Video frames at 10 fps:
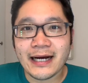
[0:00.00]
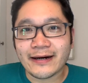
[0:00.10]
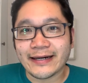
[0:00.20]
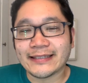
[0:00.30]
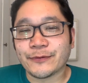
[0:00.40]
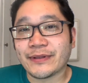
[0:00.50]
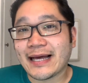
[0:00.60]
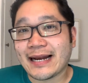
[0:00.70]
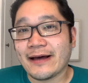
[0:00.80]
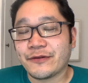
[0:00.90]
All right, so with
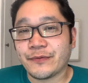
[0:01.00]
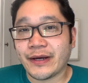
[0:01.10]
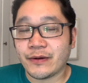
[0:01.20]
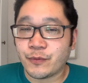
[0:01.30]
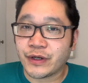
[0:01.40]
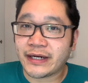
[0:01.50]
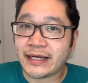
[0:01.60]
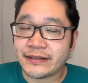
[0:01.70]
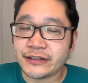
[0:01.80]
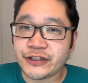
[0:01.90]
that out of the way, we're gonna get
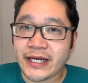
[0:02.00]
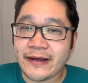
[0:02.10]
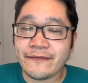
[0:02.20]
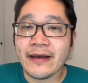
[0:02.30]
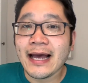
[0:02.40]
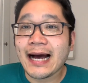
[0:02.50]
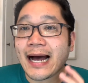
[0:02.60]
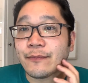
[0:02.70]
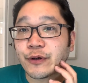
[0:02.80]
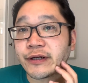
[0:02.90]
into the shave.
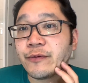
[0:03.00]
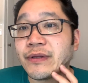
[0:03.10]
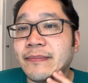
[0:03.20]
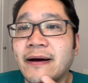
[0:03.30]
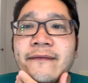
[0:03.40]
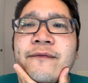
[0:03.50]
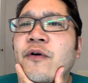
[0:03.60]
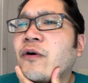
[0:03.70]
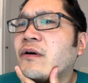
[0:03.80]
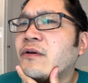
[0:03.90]
I'm working with about
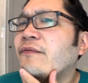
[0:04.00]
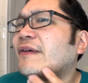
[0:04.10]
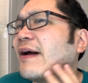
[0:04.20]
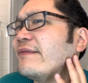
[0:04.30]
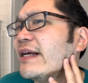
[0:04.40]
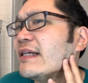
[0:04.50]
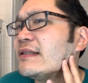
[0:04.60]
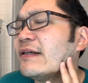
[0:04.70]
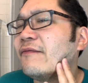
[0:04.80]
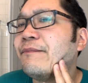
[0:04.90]
4 or 5
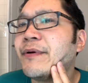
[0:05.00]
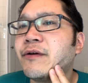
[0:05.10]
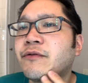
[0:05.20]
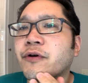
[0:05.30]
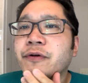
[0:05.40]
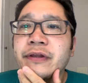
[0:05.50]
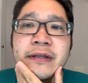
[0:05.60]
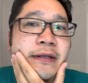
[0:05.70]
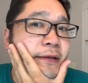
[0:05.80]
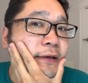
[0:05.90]
days of beard growth.
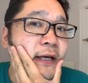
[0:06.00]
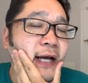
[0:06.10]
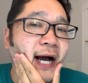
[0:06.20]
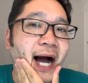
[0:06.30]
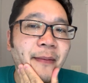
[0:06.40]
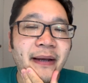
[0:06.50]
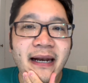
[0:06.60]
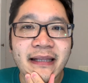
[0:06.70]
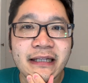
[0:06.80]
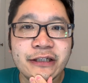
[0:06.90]
I'm
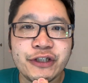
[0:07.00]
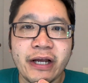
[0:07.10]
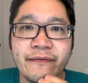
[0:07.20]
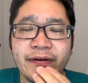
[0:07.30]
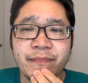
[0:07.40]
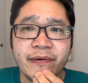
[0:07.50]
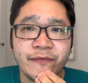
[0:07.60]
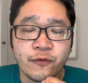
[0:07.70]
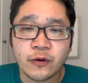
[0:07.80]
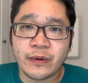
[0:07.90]
getting this shave in
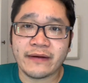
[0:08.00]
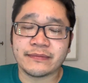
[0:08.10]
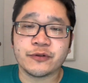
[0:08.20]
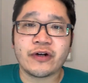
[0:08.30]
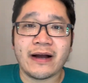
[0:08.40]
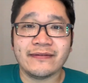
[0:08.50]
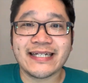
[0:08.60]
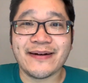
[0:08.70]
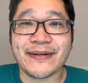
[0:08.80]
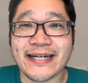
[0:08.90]
before we have some travel
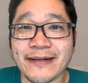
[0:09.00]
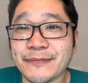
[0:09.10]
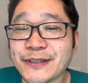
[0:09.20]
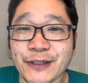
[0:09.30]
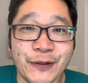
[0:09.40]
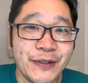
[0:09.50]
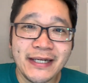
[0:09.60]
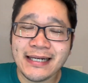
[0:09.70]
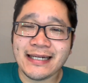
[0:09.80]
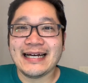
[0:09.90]
coming up, so
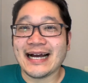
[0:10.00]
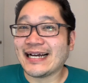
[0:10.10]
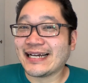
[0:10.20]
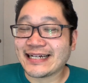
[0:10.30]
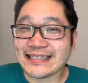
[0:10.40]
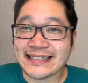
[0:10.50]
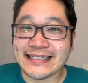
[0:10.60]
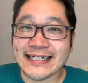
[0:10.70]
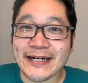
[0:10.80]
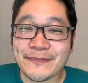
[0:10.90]
I gotta get
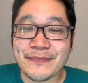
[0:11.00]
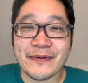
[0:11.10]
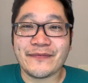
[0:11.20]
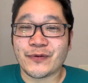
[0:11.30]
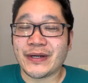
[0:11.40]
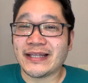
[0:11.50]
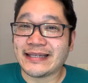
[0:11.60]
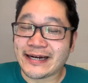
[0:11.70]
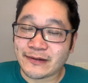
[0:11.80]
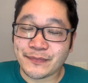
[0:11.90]
cleaned up before we hit
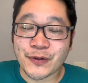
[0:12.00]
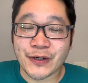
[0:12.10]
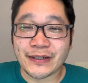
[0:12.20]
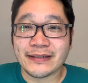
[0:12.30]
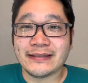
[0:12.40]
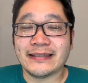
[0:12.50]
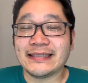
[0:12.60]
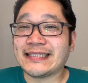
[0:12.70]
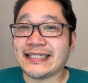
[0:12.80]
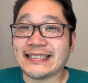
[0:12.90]
the airport,
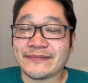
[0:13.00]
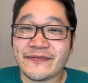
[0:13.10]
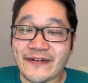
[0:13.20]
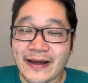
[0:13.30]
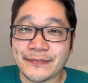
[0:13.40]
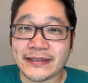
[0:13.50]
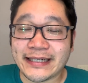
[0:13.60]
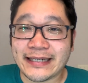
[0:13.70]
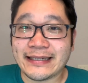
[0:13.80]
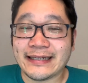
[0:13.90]
see some
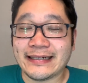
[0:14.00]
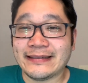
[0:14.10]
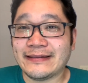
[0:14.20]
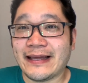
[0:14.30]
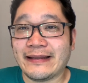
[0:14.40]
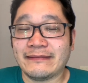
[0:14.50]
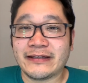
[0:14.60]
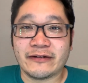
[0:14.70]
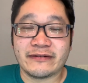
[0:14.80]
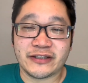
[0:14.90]
family, and
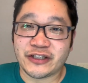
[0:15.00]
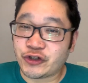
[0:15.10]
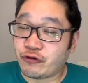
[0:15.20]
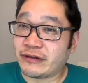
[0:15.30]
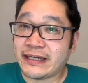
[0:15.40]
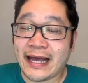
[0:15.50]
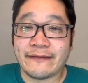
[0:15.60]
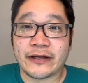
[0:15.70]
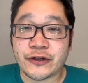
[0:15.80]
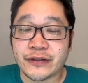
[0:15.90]
you know, generally have
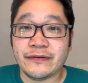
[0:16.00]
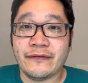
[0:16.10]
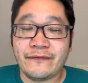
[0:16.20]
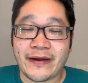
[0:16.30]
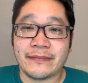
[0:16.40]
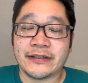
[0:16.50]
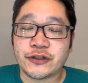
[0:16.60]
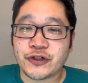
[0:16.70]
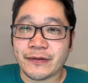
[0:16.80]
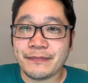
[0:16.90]
a good family
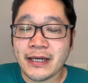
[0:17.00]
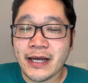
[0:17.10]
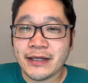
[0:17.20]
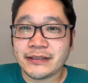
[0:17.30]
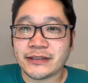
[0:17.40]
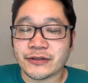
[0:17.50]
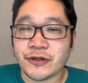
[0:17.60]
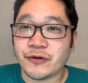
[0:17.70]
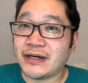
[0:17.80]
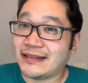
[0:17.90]
trip.
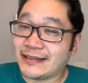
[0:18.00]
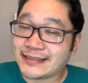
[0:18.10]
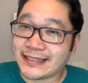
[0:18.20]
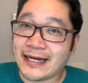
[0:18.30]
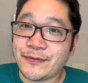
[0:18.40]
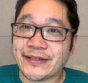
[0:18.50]
So let's get on with